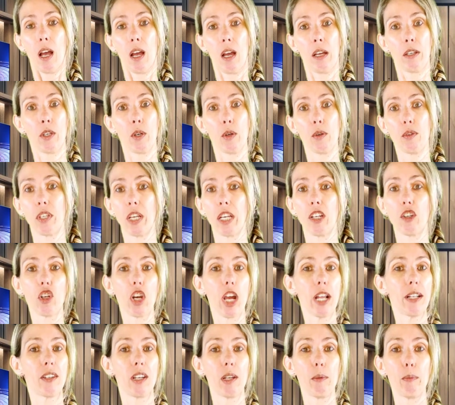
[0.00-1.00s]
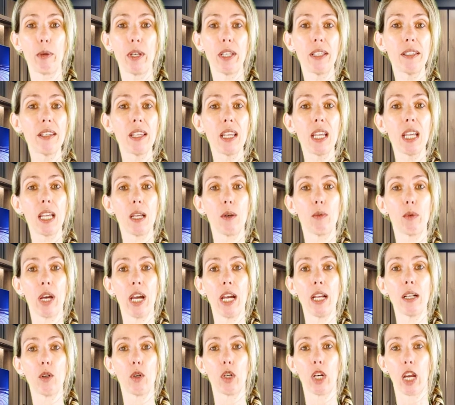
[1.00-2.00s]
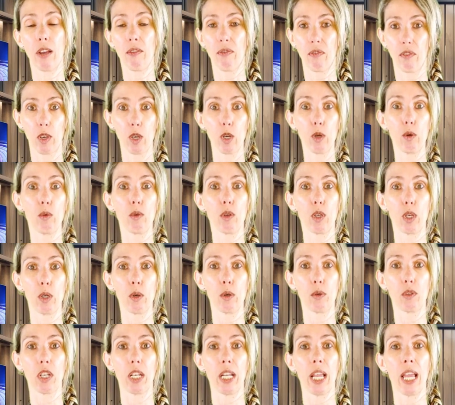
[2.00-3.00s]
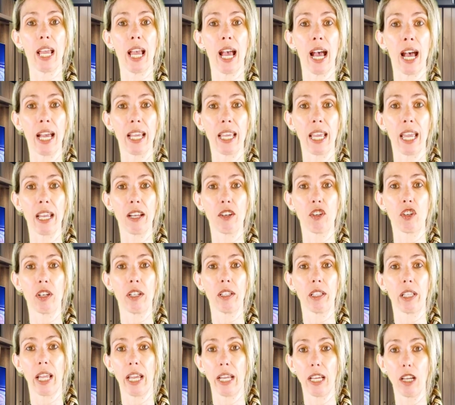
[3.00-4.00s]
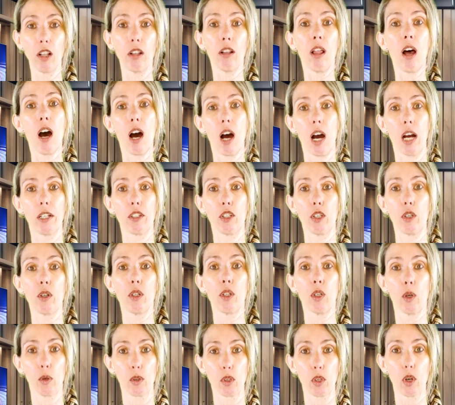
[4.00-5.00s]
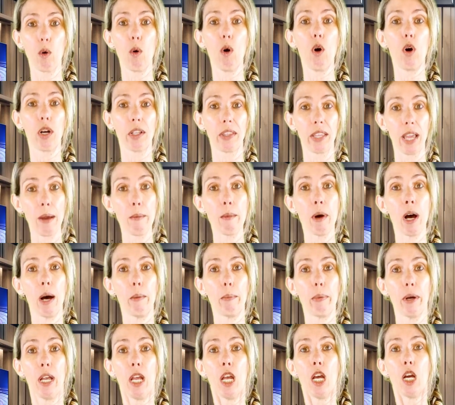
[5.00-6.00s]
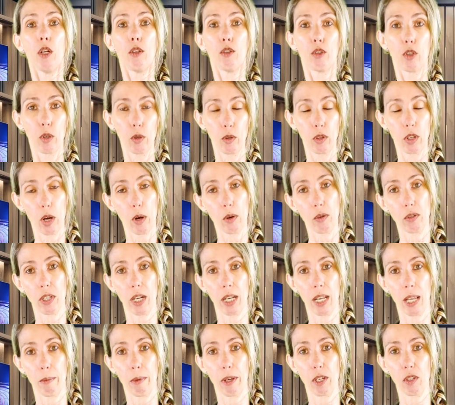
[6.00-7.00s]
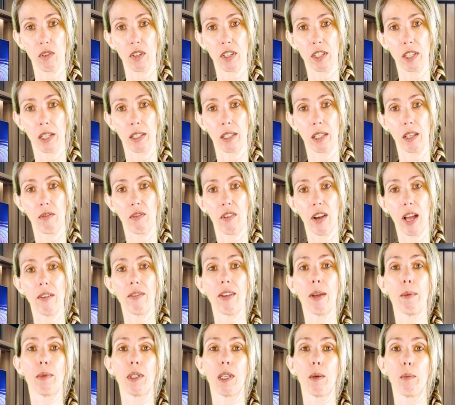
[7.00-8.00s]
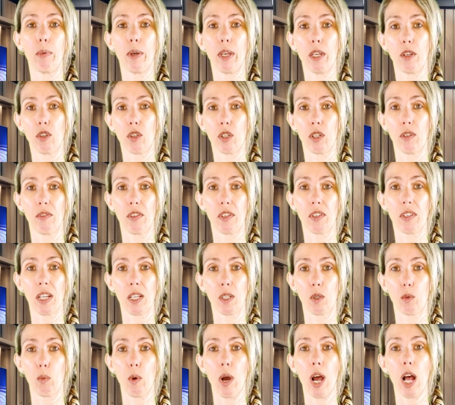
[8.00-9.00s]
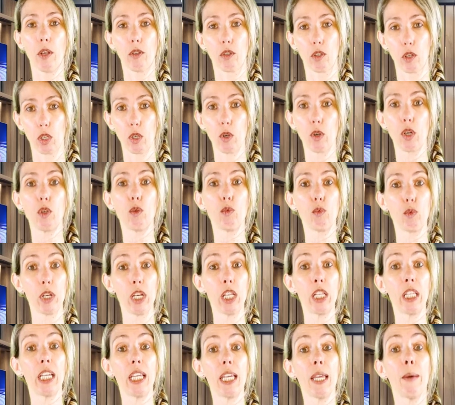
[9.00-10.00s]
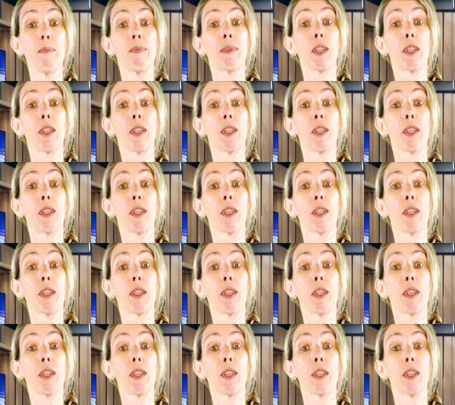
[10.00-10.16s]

using ChatGPT, right? Or if you use an AI agent like Claude, you can also hook them up to those Dynamics 365 MCP servers as well. So you can really